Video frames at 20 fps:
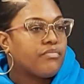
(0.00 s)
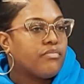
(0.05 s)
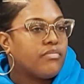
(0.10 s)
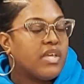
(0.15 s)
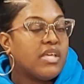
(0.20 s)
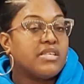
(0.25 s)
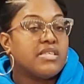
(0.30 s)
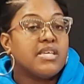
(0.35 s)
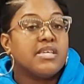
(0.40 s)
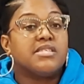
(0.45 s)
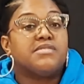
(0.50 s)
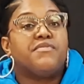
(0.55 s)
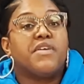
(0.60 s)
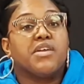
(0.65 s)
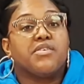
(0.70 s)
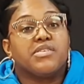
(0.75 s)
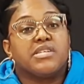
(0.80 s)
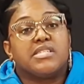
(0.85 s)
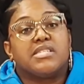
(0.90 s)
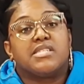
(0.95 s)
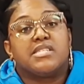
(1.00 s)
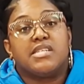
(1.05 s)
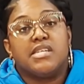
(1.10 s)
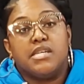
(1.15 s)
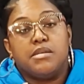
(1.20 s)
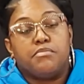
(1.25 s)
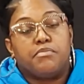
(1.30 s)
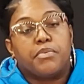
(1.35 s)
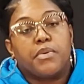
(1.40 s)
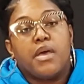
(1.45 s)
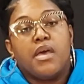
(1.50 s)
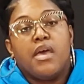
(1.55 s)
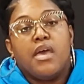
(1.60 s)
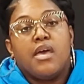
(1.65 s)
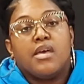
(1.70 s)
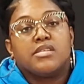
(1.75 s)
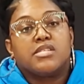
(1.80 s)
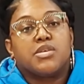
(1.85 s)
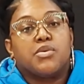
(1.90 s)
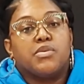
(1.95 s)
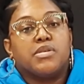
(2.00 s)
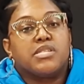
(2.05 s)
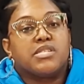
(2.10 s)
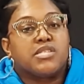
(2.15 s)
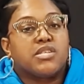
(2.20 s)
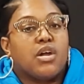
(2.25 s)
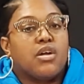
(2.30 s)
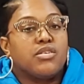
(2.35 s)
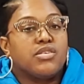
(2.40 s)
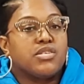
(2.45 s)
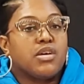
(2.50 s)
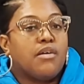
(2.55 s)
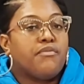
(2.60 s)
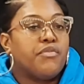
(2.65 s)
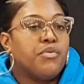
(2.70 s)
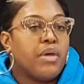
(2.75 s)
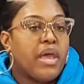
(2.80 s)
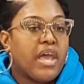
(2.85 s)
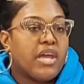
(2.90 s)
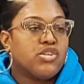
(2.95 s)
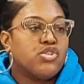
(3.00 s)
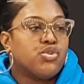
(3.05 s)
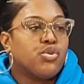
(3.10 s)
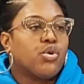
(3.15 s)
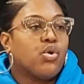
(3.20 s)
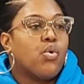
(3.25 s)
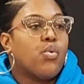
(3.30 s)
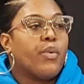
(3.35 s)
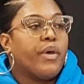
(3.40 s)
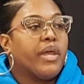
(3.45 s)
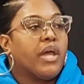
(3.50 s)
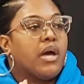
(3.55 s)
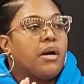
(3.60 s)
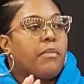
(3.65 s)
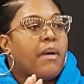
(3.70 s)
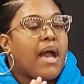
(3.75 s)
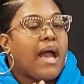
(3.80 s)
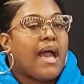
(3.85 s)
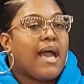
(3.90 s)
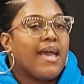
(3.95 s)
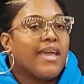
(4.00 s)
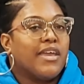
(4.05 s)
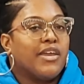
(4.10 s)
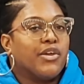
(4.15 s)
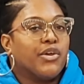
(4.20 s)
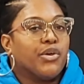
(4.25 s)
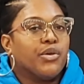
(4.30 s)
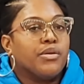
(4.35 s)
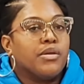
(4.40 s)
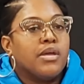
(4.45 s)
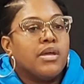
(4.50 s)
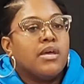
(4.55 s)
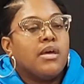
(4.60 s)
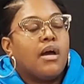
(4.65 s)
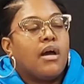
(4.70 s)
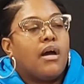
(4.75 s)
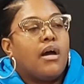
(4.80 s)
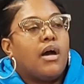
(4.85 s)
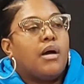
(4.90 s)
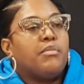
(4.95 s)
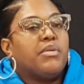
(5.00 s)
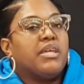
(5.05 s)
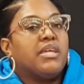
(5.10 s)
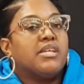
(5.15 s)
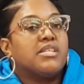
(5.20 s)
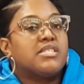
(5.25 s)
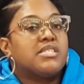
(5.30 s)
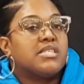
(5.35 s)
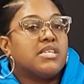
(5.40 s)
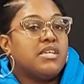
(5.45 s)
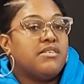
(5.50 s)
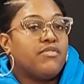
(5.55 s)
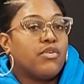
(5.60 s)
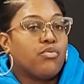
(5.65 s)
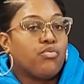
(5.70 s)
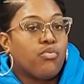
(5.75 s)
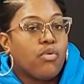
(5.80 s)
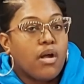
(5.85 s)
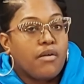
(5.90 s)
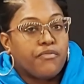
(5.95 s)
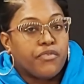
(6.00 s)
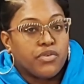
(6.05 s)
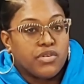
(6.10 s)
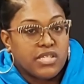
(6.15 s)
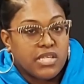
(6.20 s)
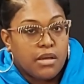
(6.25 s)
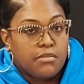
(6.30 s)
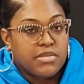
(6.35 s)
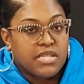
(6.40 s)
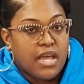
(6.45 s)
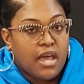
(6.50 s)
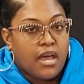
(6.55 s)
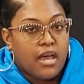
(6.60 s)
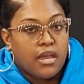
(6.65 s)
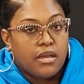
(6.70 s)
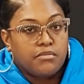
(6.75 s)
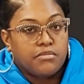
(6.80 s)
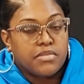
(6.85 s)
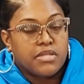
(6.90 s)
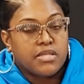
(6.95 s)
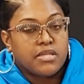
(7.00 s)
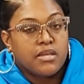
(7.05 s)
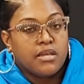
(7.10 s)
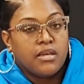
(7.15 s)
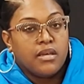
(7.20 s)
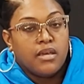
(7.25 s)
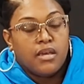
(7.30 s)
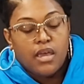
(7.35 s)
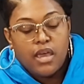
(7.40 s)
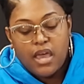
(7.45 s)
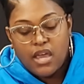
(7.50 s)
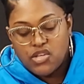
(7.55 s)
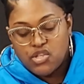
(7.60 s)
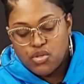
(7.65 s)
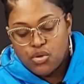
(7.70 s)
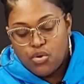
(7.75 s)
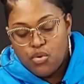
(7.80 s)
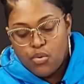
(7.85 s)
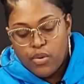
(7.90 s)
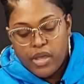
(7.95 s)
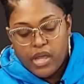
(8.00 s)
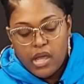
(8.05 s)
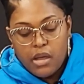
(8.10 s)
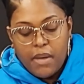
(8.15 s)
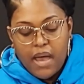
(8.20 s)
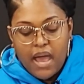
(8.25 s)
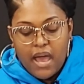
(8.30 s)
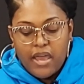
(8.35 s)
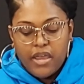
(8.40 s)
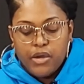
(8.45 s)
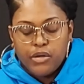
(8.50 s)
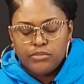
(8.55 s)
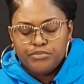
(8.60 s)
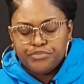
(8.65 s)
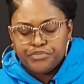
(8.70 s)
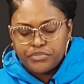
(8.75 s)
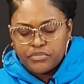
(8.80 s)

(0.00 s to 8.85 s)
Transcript: it, it's very steep. So it starts off, and as you're going up higher, um, it gets even rougher sometimes as you're going up higher.